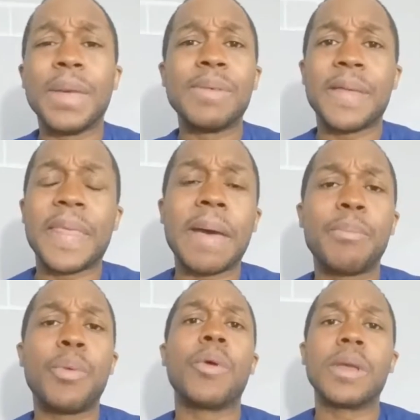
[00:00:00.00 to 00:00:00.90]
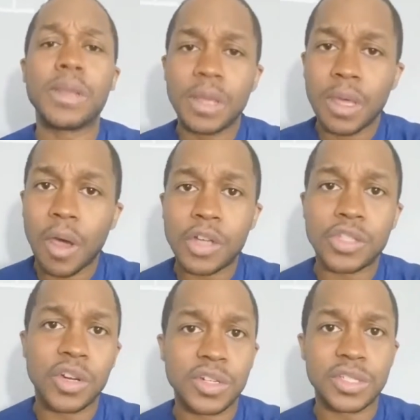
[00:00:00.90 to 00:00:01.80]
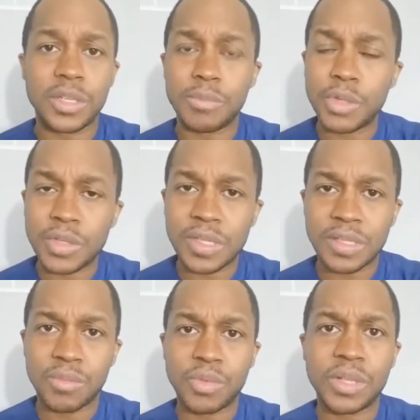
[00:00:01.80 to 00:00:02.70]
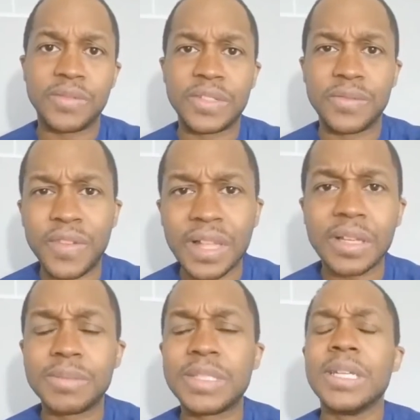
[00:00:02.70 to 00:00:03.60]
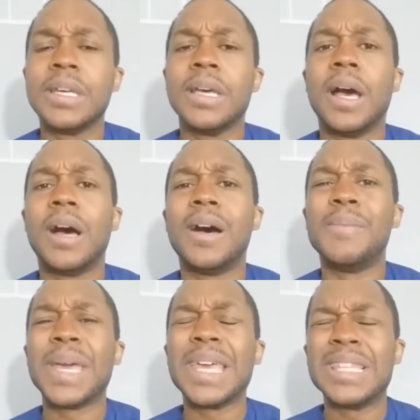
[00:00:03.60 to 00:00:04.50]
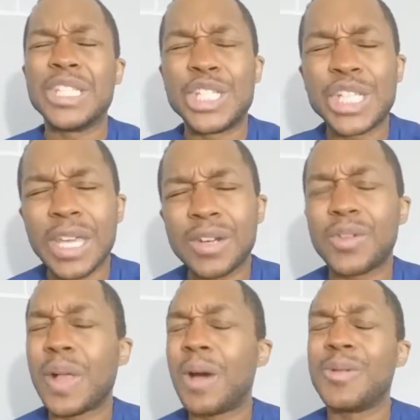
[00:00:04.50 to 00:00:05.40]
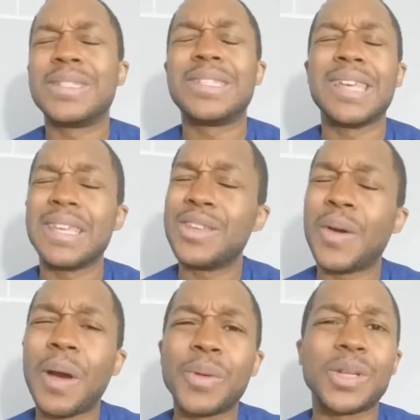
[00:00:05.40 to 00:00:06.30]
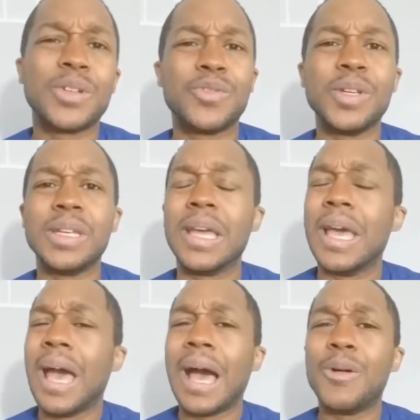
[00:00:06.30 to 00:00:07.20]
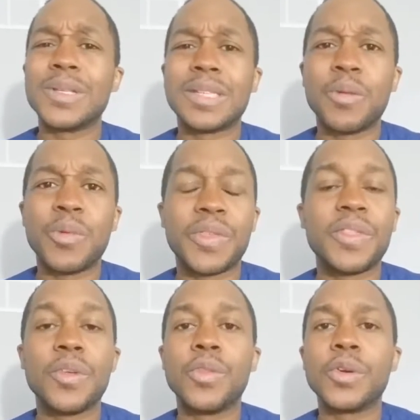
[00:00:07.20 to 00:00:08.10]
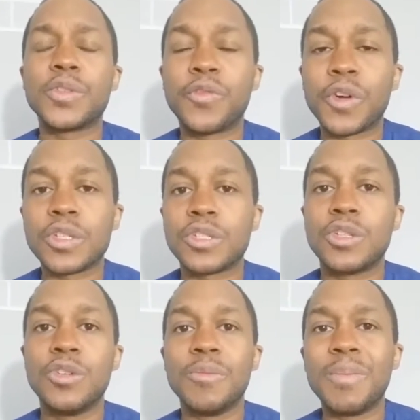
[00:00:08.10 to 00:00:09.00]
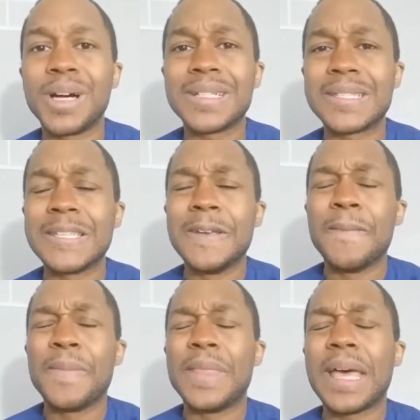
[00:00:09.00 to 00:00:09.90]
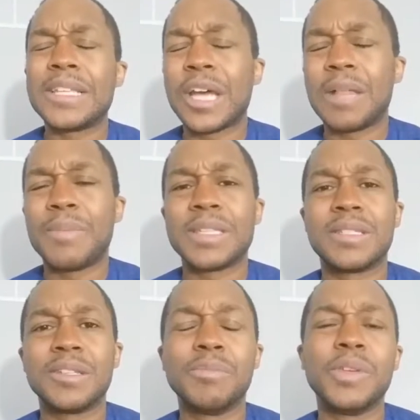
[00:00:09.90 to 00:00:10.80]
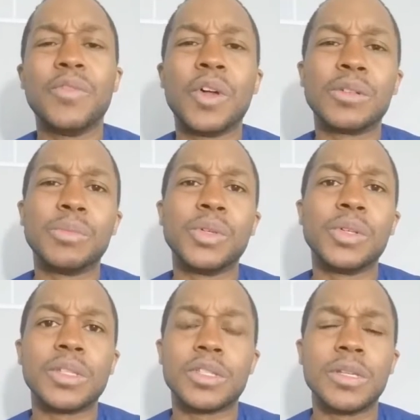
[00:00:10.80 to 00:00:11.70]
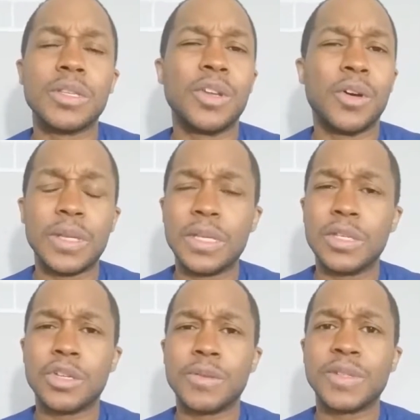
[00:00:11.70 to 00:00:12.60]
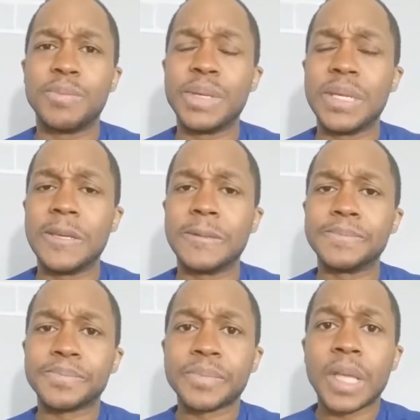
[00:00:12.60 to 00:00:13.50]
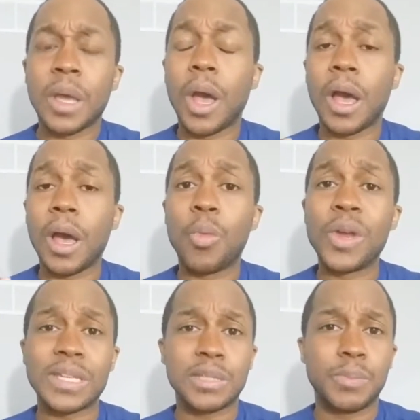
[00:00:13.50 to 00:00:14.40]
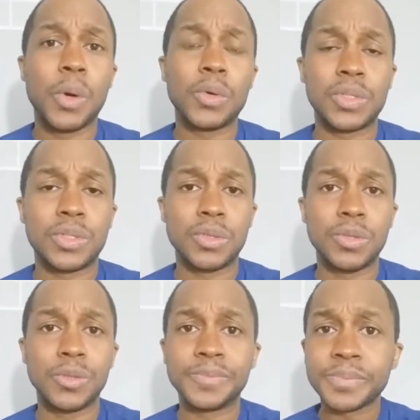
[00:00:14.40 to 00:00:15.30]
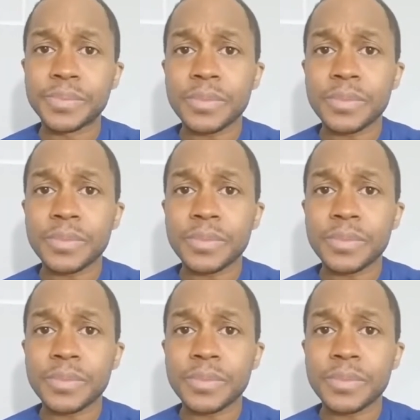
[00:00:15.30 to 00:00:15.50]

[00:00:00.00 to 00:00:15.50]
Maybe at that point, our daughter's immune system will have developed. In general, I would say, I would agree. I would say within those first 2 months, that child might still be vulnerable, in terms of being when exposed to